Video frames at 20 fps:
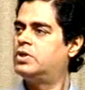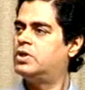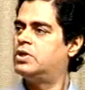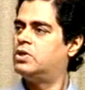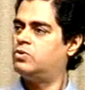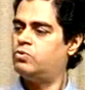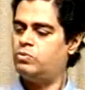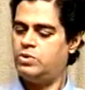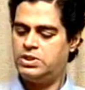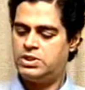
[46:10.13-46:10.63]

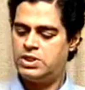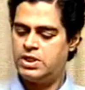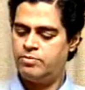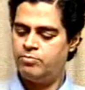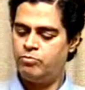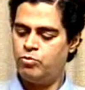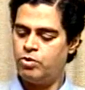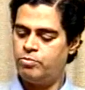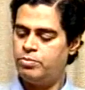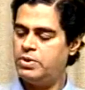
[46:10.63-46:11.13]
with a
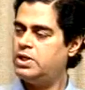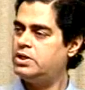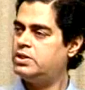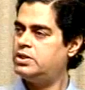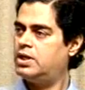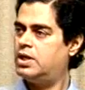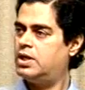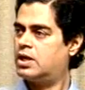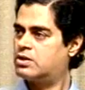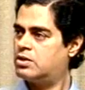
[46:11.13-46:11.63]
mobility,
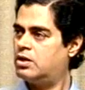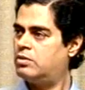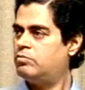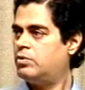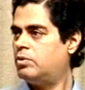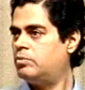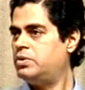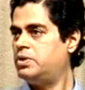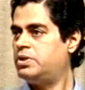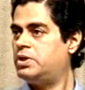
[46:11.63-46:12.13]
electron
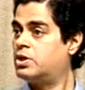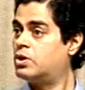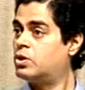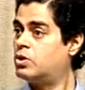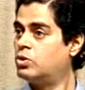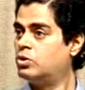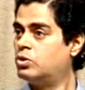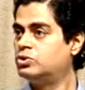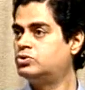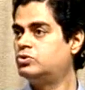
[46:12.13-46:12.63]
mobility
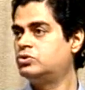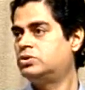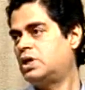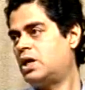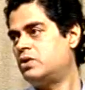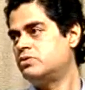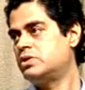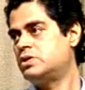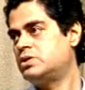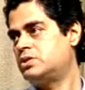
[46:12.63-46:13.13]
close to
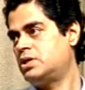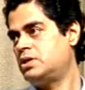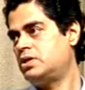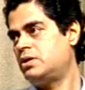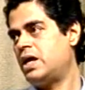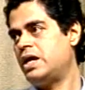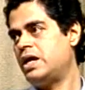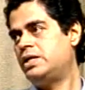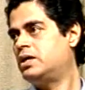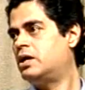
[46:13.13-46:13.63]
1000 centimeters,
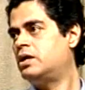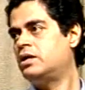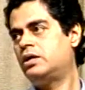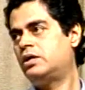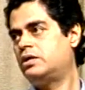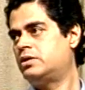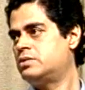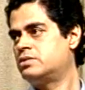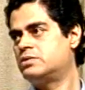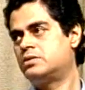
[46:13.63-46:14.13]
800
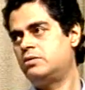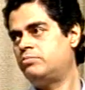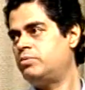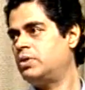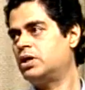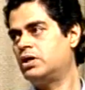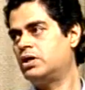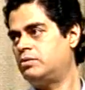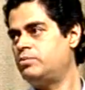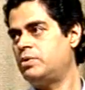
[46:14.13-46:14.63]
is
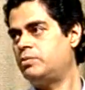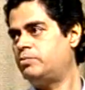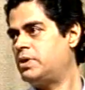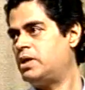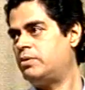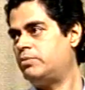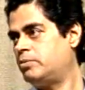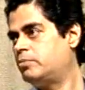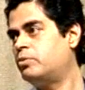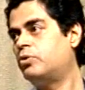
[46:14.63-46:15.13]
typical, people have
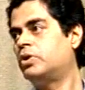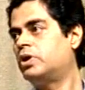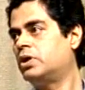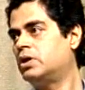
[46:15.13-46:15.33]
reported,